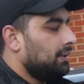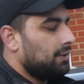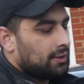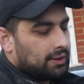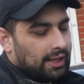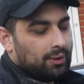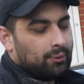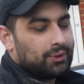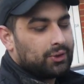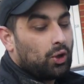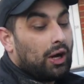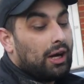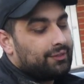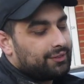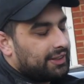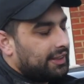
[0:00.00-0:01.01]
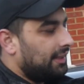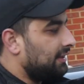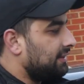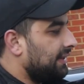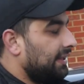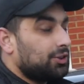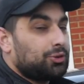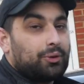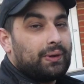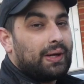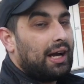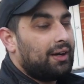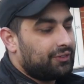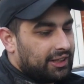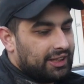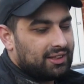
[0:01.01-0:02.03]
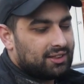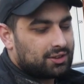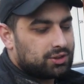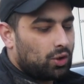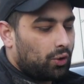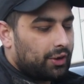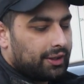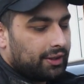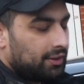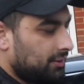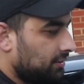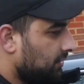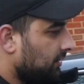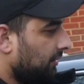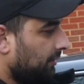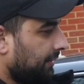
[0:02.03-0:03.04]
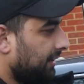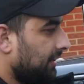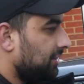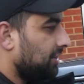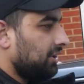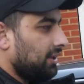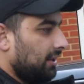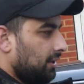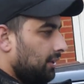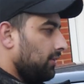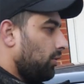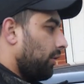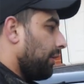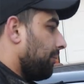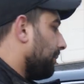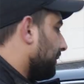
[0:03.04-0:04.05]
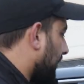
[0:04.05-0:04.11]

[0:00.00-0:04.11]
okay, we don't have keyless entry, we have keyless locking, so we're just gonna lock it with